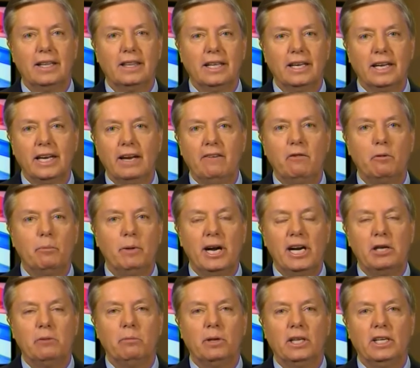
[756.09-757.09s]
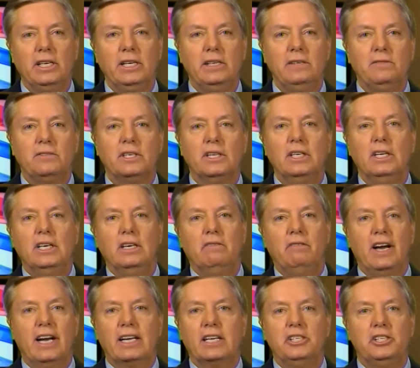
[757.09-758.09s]
I think everybody believes
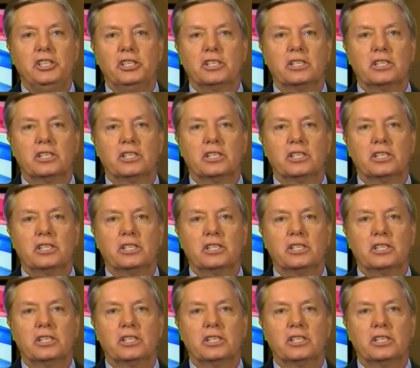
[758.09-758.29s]
if I could